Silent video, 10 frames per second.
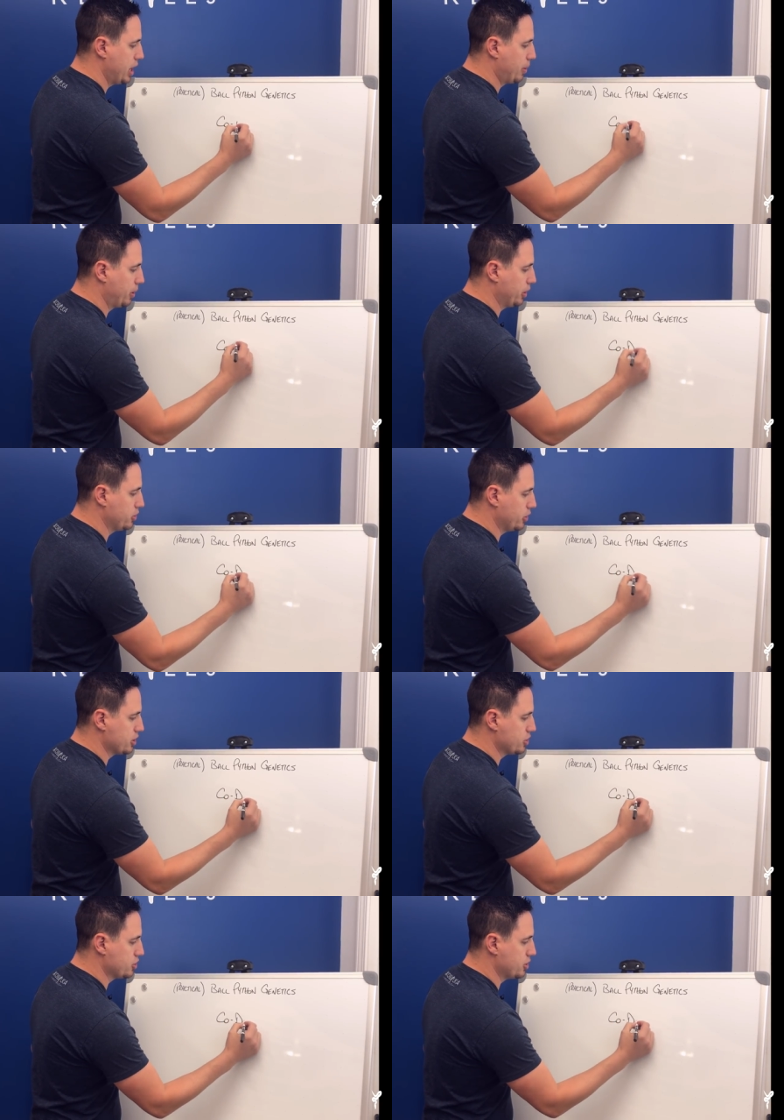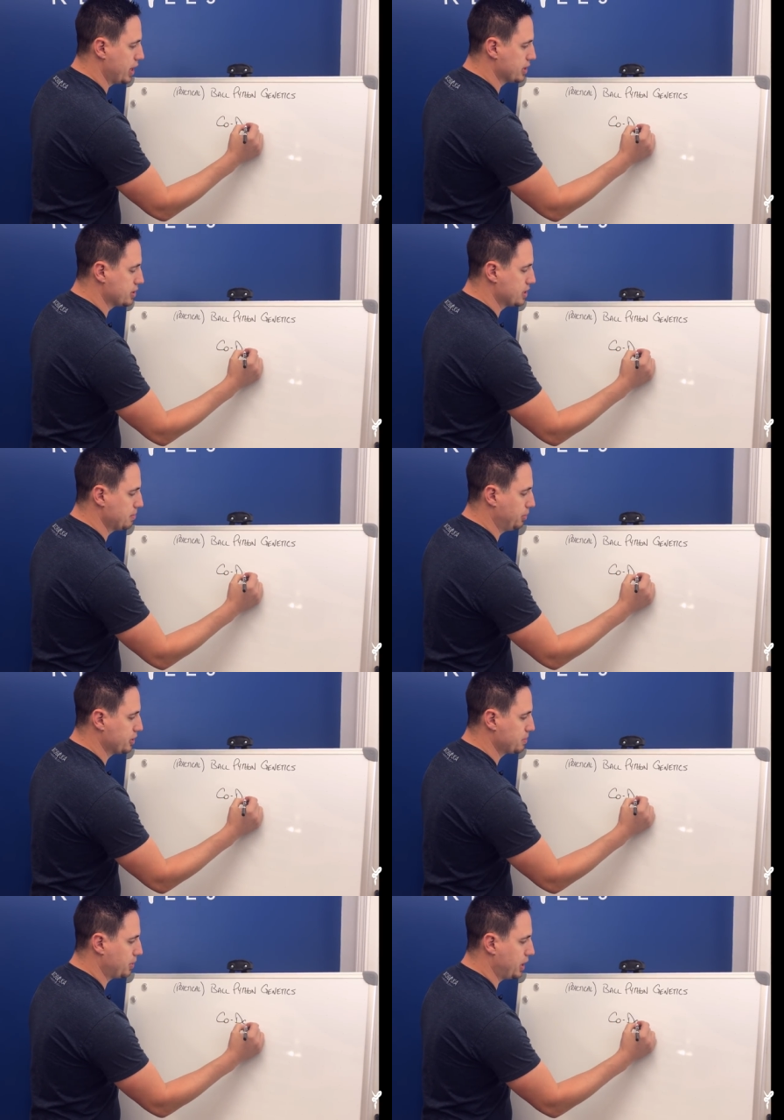And we're going to do it as, as simple
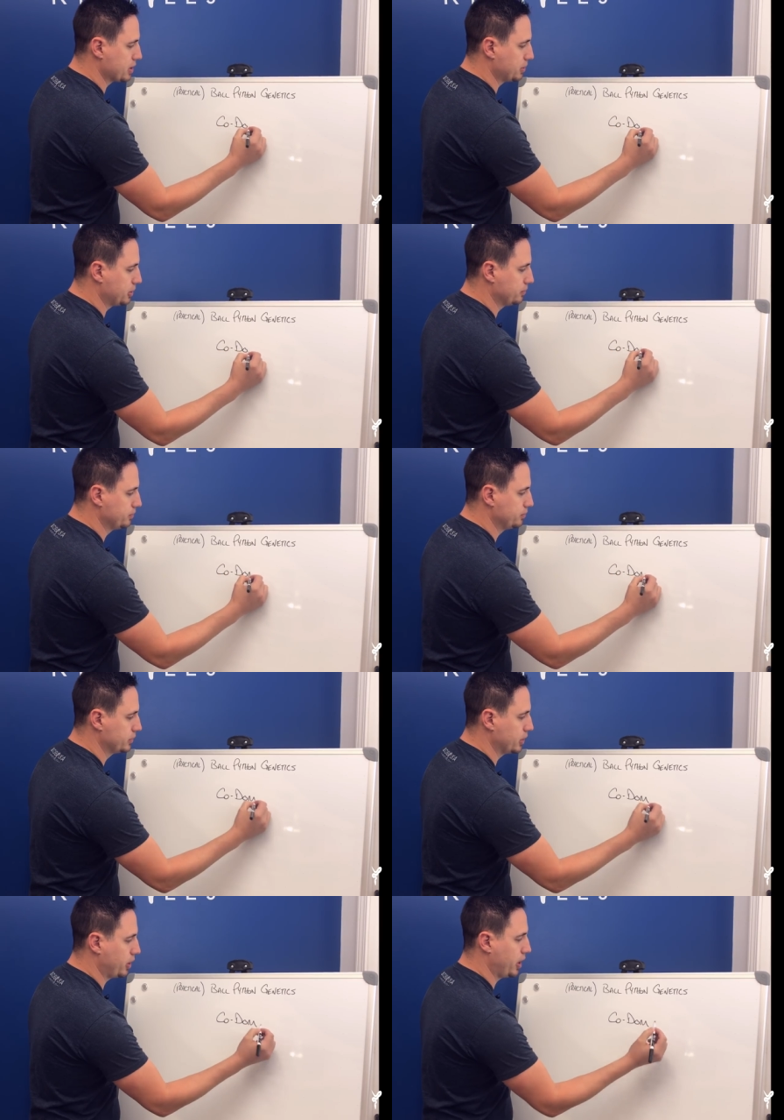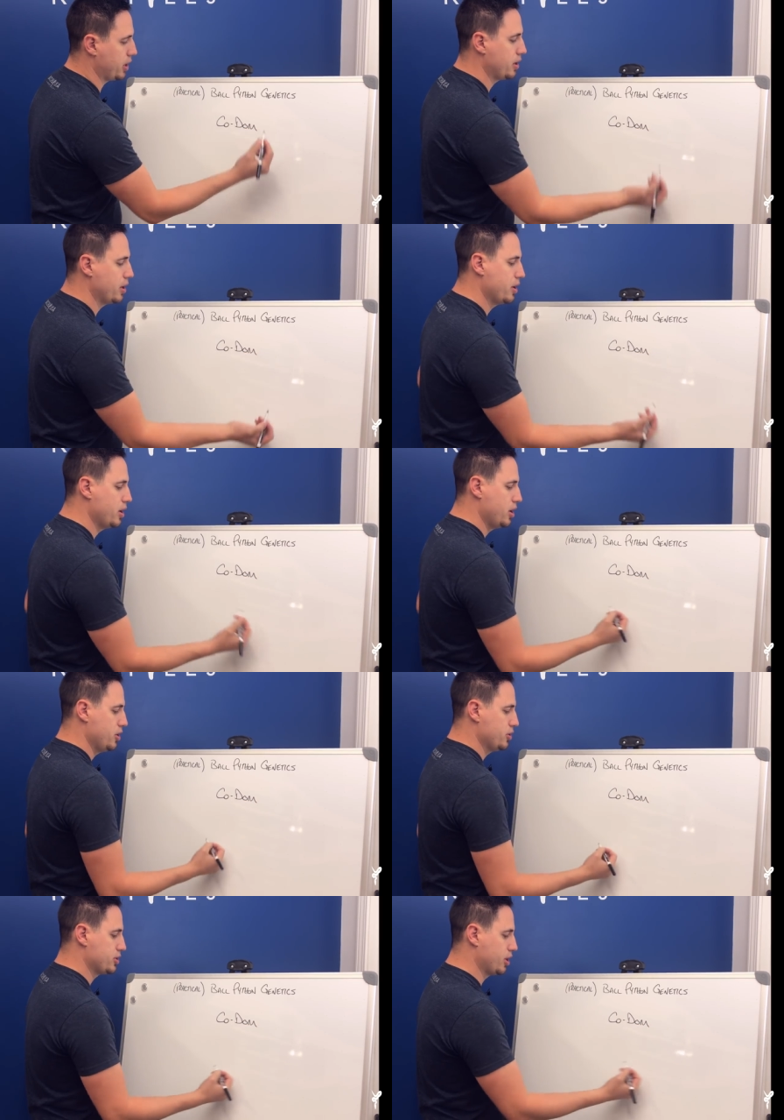as possible, okay?
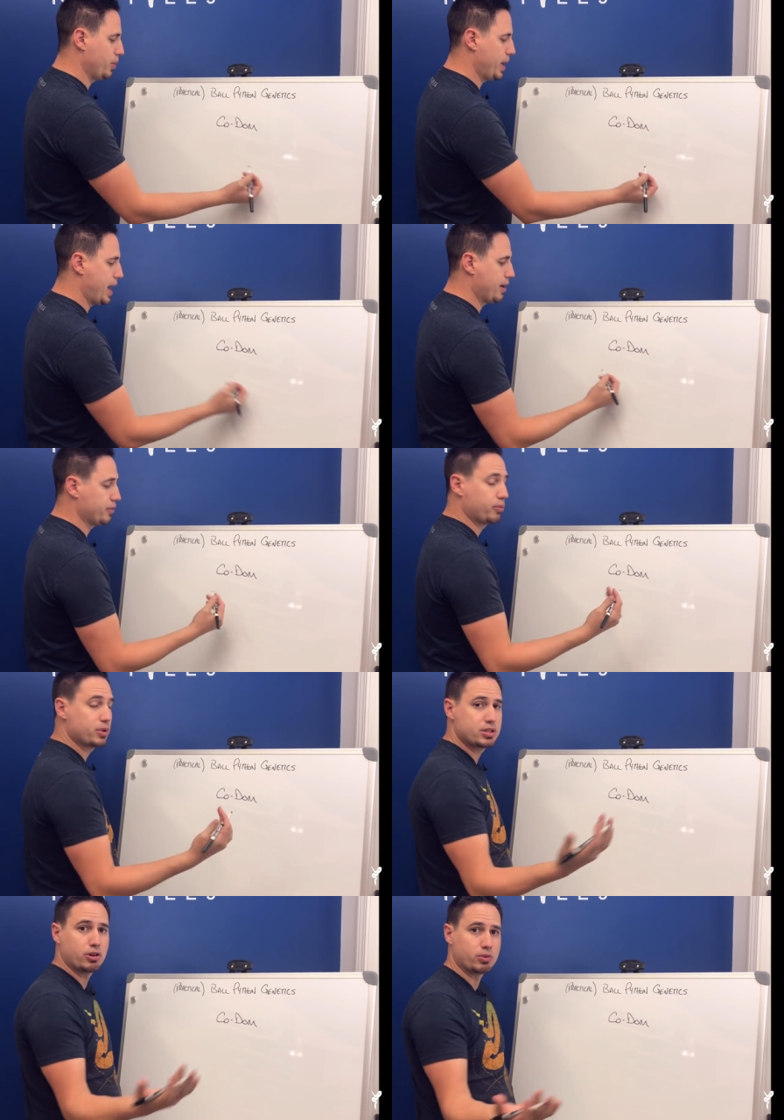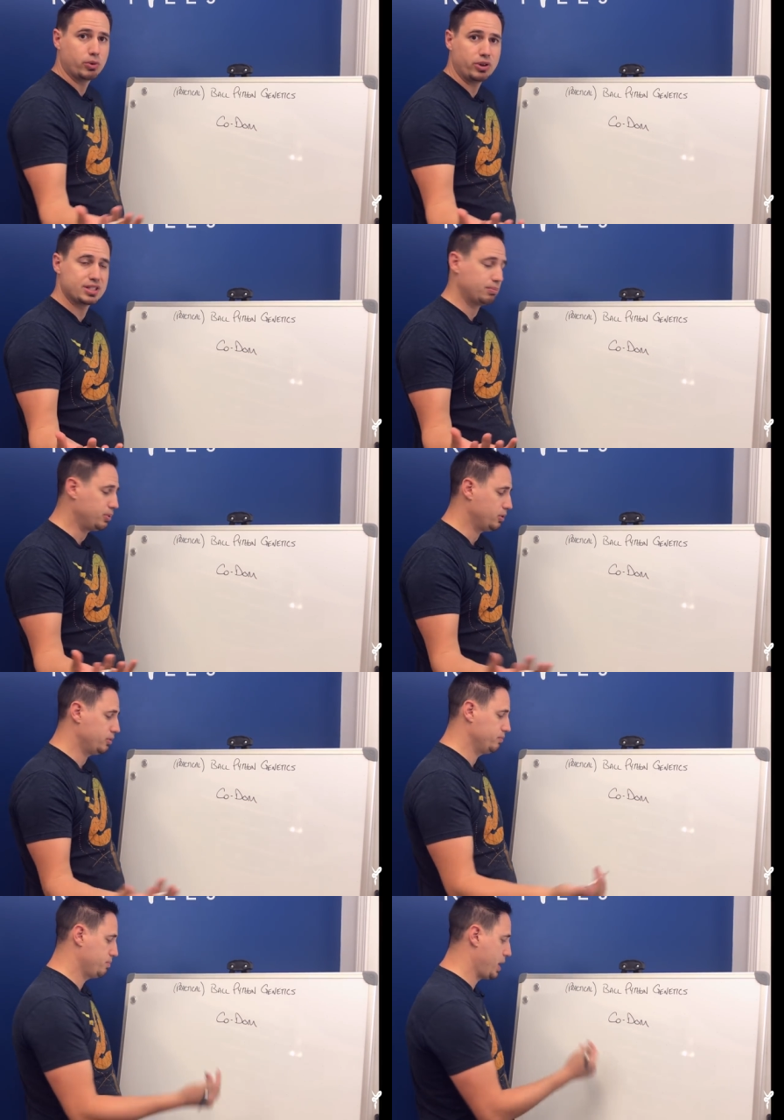So we have, we're just doing a really
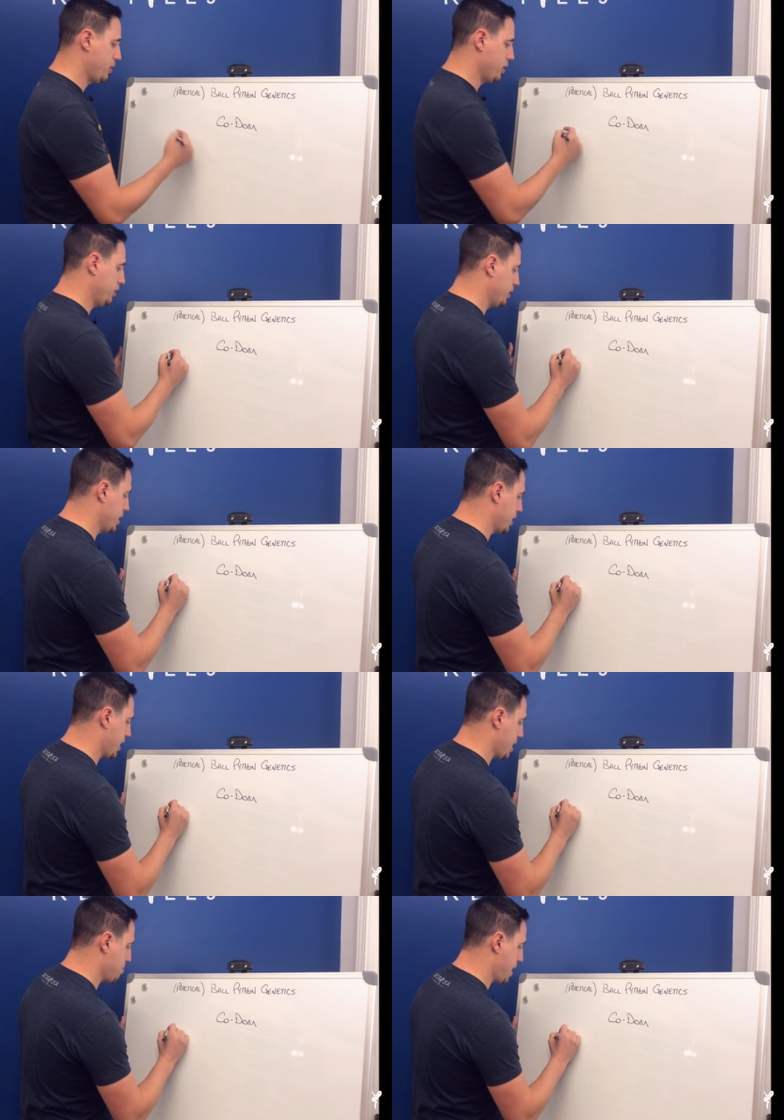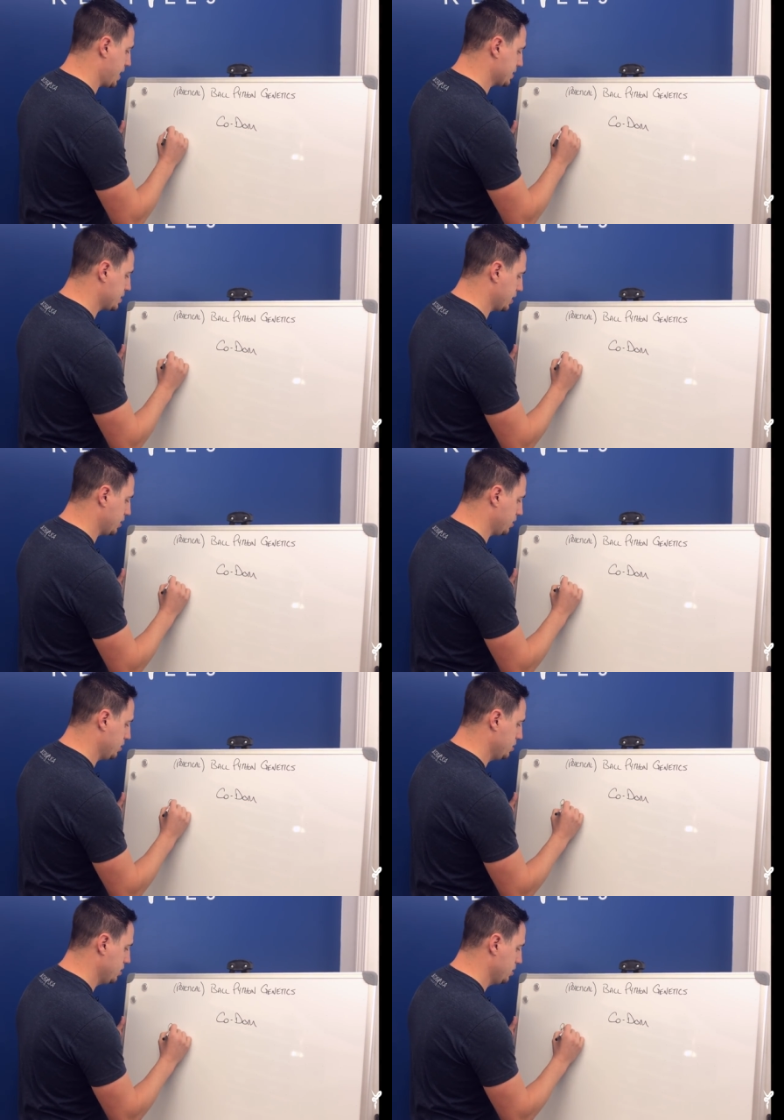simple pairing like a
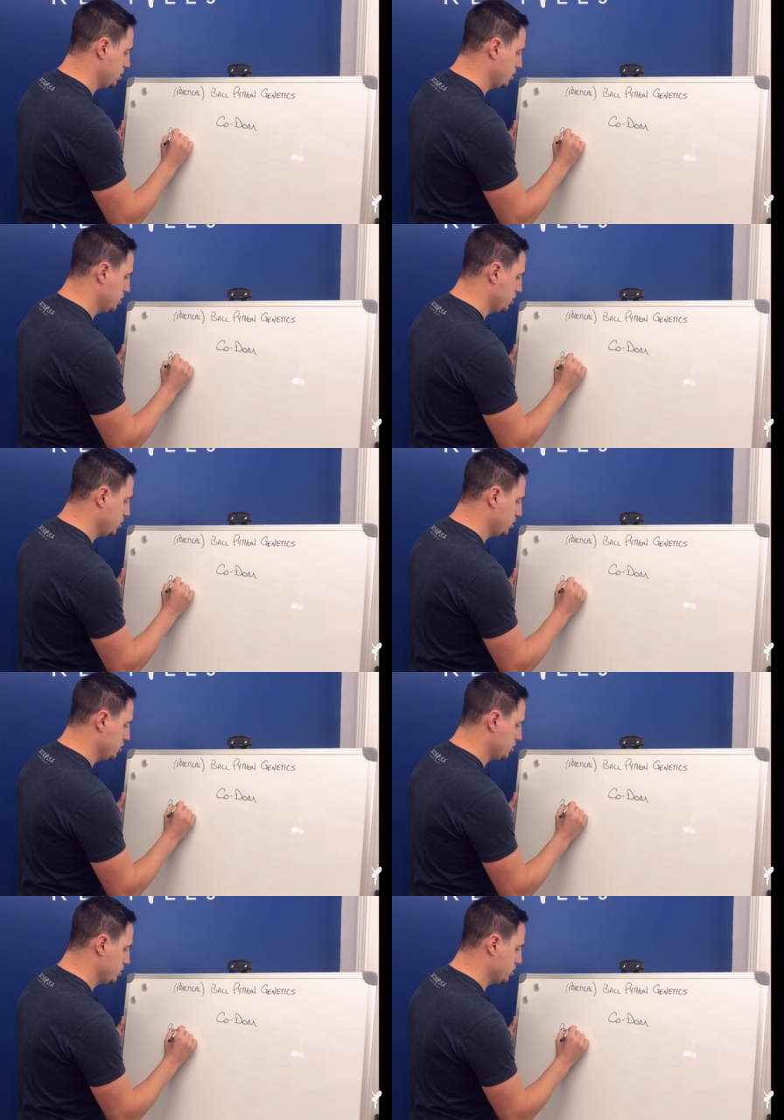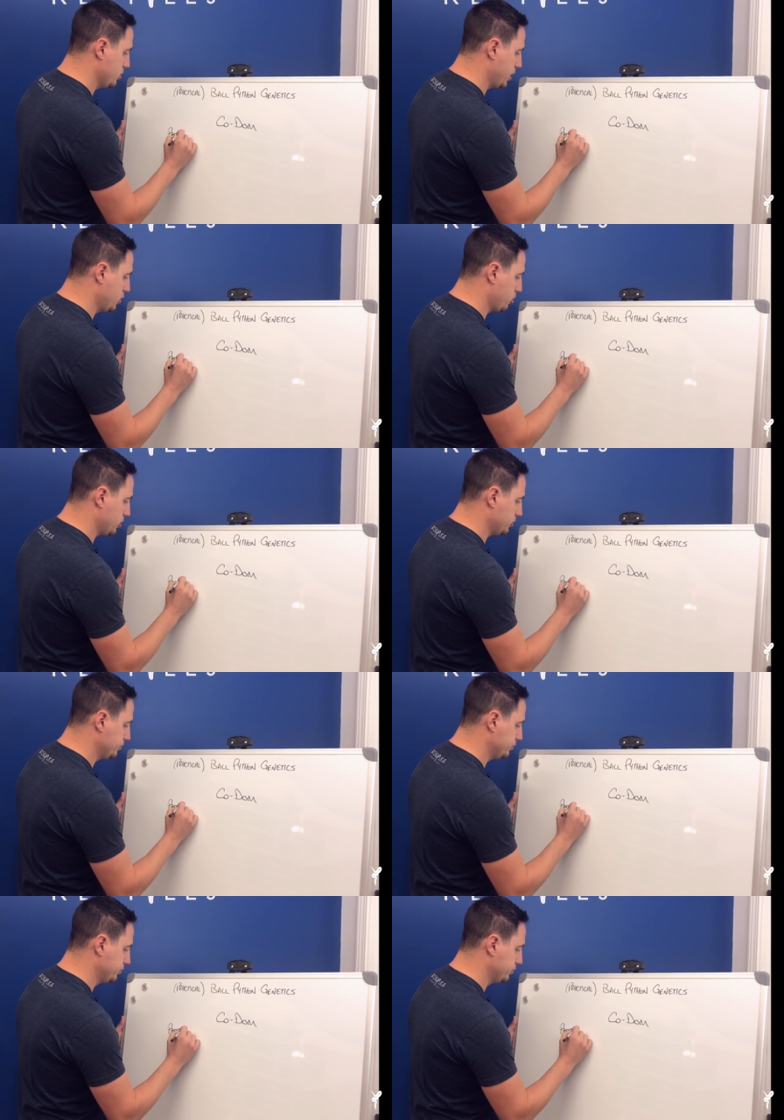pastel to a normal,
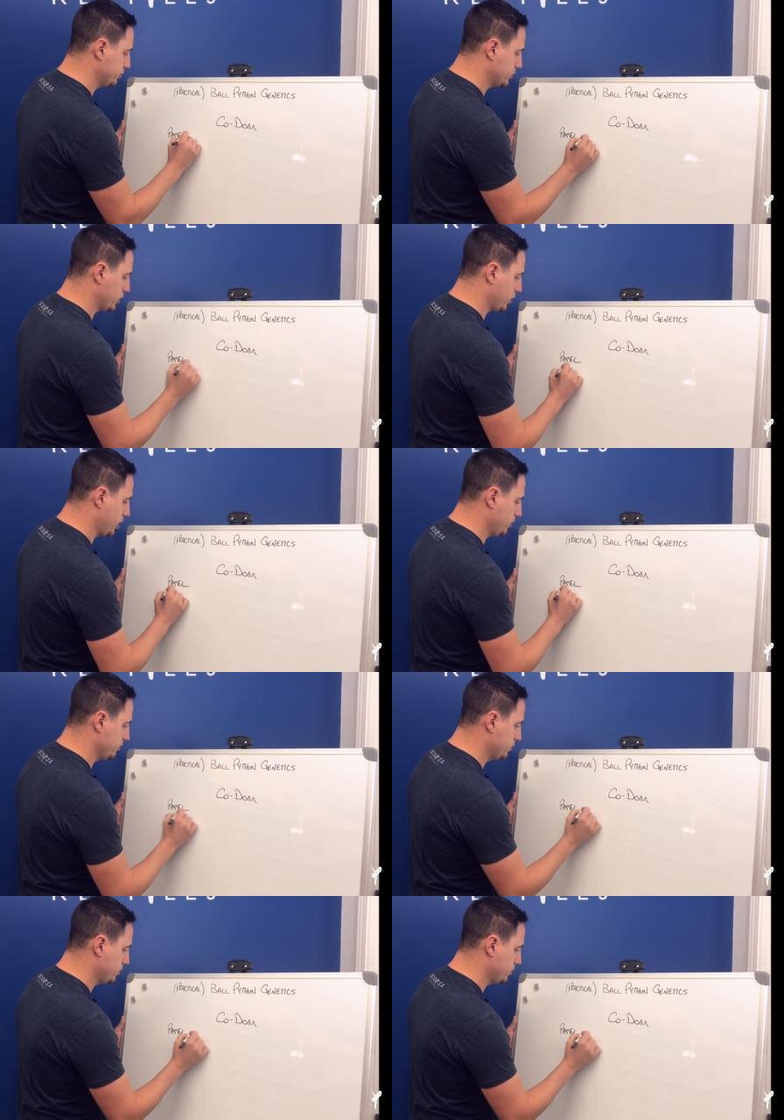okay?